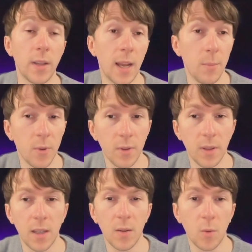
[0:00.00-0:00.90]
happened
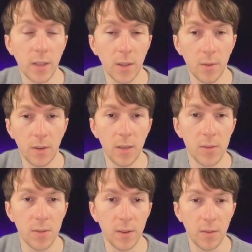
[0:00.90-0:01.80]
and what are the
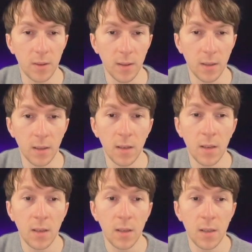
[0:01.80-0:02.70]
values of everything.
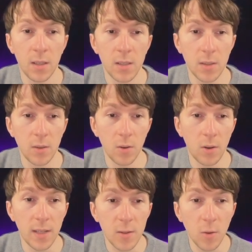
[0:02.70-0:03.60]
So
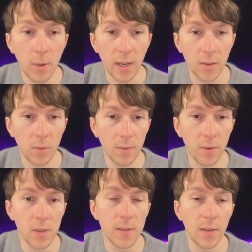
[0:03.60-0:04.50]
let's go back to the
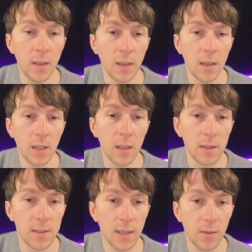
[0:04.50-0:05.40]
first thing and
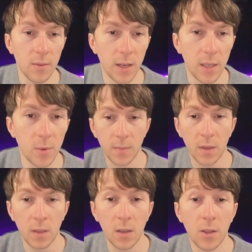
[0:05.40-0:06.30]
set the variable.
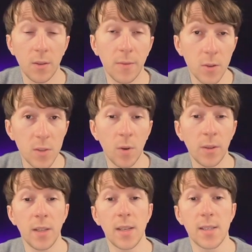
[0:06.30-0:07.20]
The first
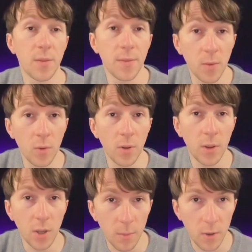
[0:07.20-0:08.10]
one is the phone
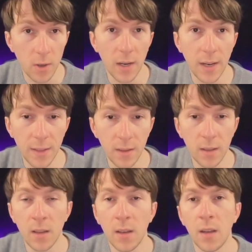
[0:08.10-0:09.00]
number ID.
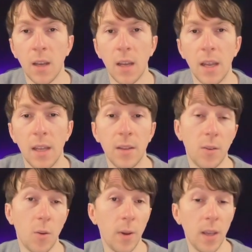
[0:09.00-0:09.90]
And
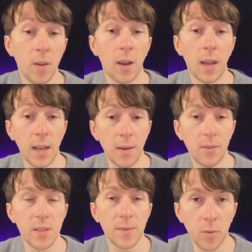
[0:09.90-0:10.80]
the way you have
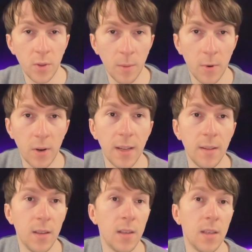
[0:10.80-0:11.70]
this phone number
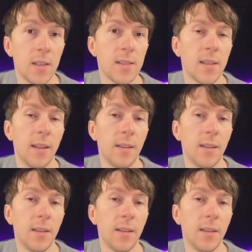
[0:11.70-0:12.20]
ID is that